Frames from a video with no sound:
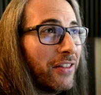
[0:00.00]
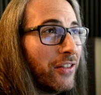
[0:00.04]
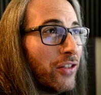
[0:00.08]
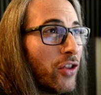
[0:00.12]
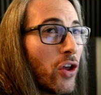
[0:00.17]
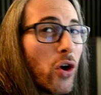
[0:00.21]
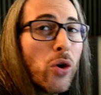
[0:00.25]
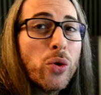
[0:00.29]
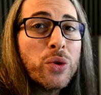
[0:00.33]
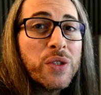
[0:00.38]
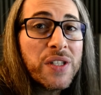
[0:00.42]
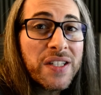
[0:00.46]

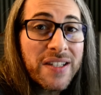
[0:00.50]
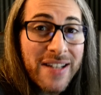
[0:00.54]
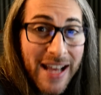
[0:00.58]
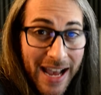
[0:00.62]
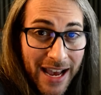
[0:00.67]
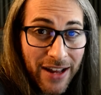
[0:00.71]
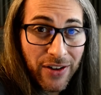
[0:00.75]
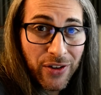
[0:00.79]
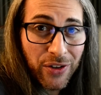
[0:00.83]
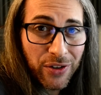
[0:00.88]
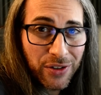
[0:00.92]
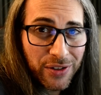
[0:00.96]
no
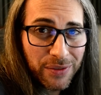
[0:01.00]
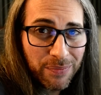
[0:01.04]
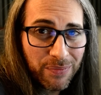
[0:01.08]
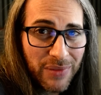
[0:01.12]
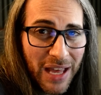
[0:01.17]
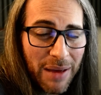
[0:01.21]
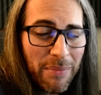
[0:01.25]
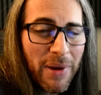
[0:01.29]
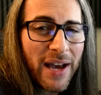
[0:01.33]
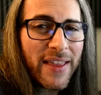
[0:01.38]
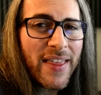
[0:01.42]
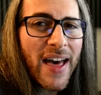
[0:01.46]
standard.
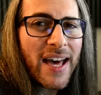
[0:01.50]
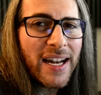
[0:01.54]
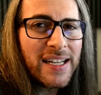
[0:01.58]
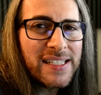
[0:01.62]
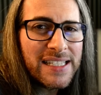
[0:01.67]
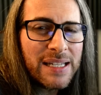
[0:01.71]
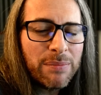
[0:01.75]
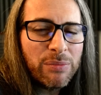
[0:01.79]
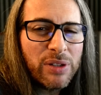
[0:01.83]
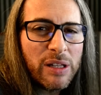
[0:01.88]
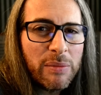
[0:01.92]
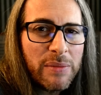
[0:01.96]
And by that,
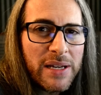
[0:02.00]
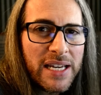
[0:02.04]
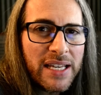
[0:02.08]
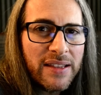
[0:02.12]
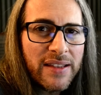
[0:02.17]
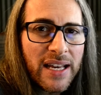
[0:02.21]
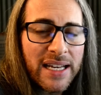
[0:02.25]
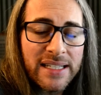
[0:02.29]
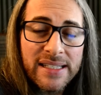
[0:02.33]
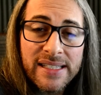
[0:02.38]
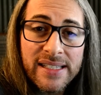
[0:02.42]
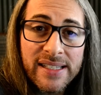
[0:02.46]
I simply
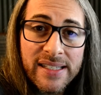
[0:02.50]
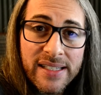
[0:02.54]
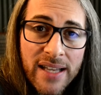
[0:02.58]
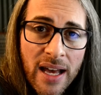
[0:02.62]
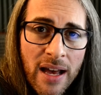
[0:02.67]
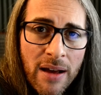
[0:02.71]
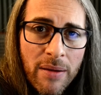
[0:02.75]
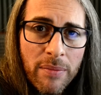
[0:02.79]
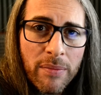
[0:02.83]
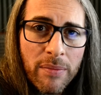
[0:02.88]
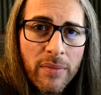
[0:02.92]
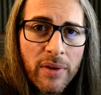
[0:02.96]
mean that
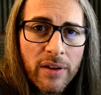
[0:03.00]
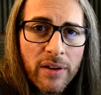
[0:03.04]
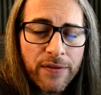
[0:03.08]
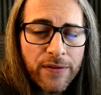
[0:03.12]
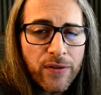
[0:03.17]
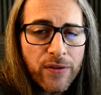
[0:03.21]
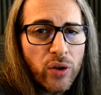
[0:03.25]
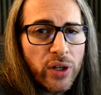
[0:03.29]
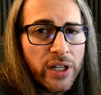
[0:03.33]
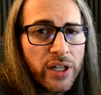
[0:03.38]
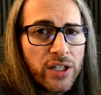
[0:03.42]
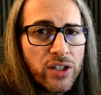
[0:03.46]
some
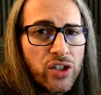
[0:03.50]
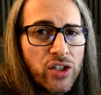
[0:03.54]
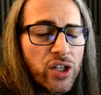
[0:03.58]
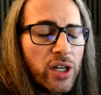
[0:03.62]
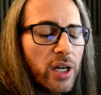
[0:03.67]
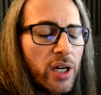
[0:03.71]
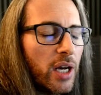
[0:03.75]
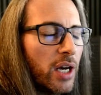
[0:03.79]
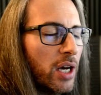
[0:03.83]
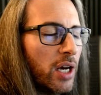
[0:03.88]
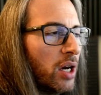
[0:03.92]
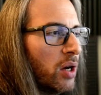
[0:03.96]

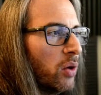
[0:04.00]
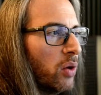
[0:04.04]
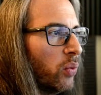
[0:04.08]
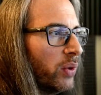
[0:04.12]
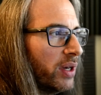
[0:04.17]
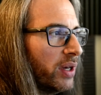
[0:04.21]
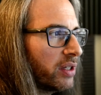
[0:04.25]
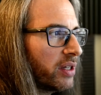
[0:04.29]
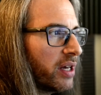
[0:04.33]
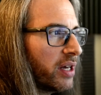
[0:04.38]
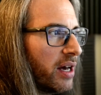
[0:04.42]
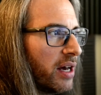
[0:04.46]
footage
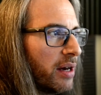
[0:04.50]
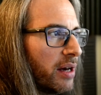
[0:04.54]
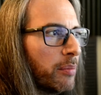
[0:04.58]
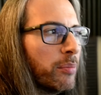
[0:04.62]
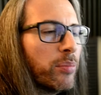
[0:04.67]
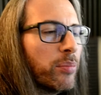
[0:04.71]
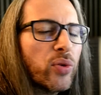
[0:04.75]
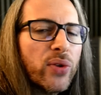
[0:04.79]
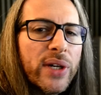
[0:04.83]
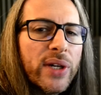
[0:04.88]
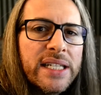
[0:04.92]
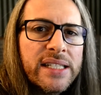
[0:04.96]
will
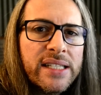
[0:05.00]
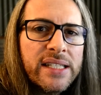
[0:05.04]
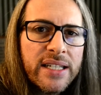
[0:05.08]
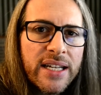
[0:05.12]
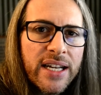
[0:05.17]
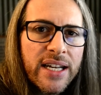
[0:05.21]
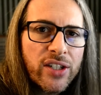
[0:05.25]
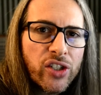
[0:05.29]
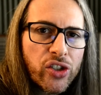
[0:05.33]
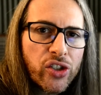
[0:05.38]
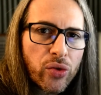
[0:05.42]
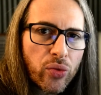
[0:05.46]
come
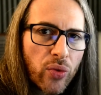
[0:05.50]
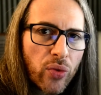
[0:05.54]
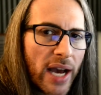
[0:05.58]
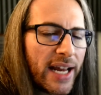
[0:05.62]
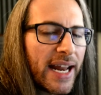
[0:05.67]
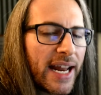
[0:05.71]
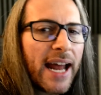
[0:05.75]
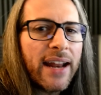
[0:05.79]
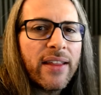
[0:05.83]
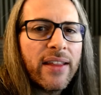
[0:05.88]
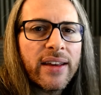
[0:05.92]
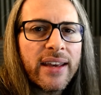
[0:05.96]
pre-stitched
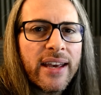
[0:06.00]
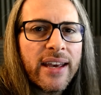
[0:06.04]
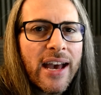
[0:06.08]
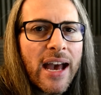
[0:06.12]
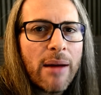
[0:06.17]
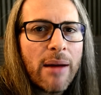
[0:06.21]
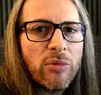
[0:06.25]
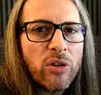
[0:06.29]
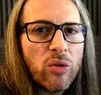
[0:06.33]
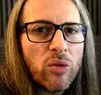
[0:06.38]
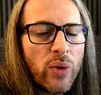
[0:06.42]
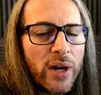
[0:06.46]
right out of the
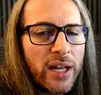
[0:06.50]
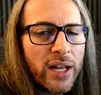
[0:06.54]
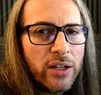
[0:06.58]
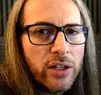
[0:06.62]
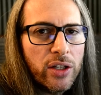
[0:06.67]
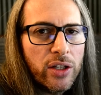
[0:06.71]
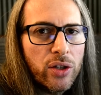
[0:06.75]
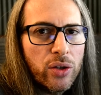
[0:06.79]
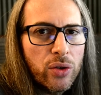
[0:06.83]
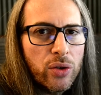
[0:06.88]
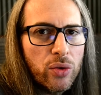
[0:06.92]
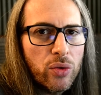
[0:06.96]
camera
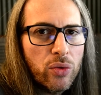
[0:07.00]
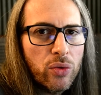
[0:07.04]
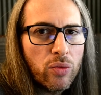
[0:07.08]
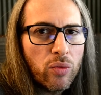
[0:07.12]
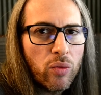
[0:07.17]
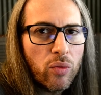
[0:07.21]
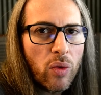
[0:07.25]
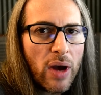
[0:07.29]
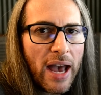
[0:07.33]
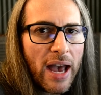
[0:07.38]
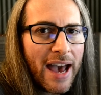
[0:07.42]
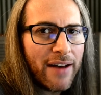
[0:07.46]
when
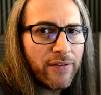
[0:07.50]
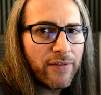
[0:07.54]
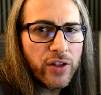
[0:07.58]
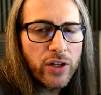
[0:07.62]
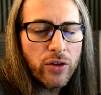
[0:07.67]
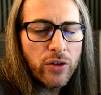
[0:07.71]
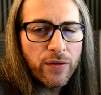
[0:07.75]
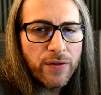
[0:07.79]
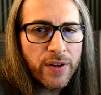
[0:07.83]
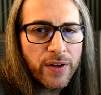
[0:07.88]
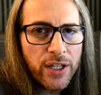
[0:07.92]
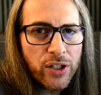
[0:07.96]
you
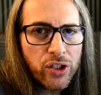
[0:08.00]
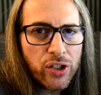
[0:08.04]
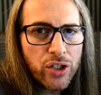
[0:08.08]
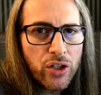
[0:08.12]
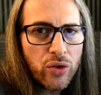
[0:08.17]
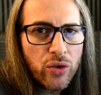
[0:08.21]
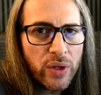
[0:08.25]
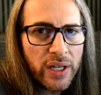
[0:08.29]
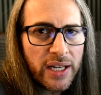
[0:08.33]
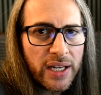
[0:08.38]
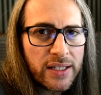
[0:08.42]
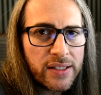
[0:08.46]
after you finish
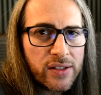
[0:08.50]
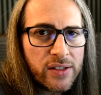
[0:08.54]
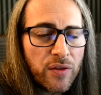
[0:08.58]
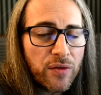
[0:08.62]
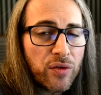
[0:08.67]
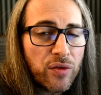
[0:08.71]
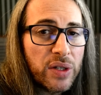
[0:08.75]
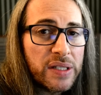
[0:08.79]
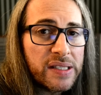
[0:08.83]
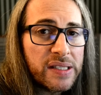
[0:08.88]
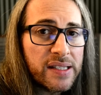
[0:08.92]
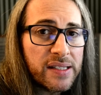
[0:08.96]
shooting it. So
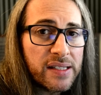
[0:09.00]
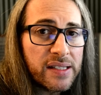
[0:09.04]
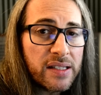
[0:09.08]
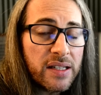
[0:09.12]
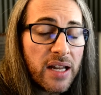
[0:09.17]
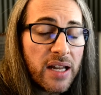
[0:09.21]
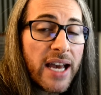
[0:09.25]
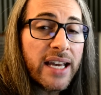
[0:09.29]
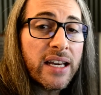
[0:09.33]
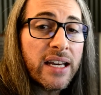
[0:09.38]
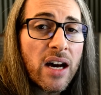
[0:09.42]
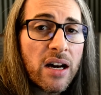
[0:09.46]
for
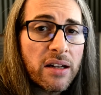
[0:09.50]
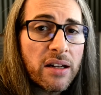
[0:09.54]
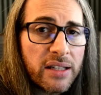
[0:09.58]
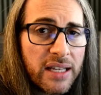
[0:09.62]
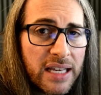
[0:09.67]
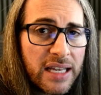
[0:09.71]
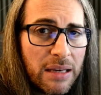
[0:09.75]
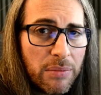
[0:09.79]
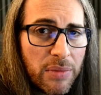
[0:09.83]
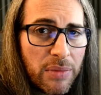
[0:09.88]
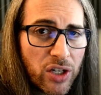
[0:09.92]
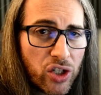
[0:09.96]
instance, Nikon
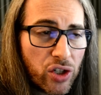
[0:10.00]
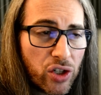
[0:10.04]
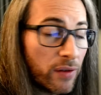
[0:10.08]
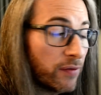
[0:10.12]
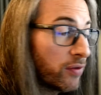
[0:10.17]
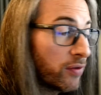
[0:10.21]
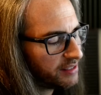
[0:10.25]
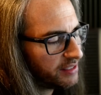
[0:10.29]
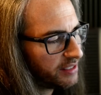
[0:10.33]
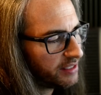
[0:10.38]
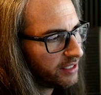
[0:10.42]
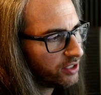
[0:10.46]

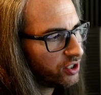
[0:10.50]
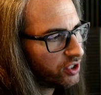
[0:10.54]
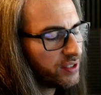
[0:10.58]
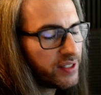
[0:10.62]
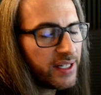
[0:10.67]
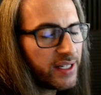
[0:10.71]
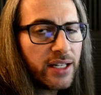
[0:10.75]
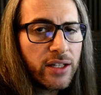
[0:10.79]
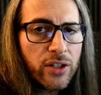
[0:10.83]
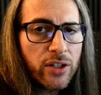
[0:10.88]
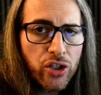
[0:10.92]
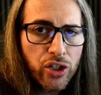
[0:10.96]
KeyMission, it
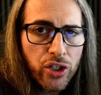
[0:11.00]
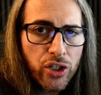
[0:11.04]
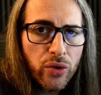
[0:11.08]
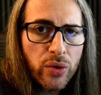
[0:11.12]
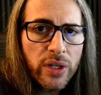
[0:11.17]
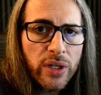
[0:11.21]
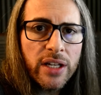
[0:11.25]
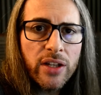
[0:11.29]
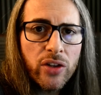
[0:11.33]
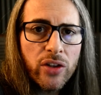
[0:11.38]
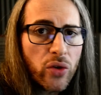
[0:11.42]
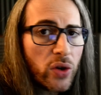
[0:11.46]
stitches it, you
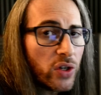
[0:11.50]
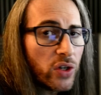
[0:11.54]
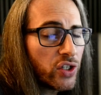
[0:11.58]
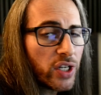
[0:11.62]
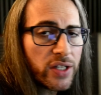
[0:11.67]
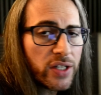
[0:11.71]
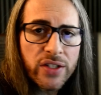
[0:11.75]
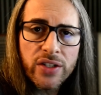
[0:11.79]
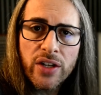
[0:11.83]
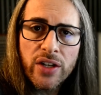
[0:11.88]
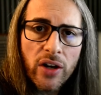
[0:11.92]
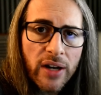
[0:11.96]
shoot it, you can
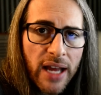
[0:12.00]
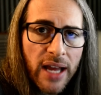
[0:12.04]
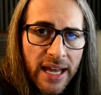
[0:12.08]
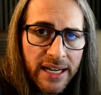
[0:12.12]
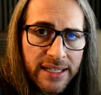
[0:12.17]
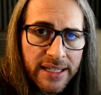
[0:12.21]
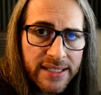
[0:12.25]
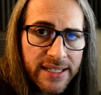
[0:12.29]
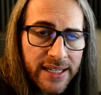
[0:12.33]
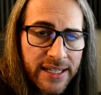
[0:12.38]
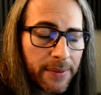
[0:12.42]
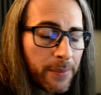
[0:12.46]
just start
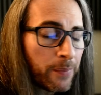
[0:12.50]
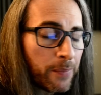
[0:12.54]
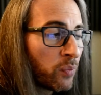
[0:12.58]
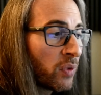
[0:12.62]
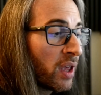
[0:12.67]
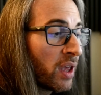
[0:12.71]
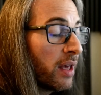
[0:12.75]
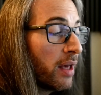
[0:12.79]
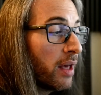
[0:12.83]
editing.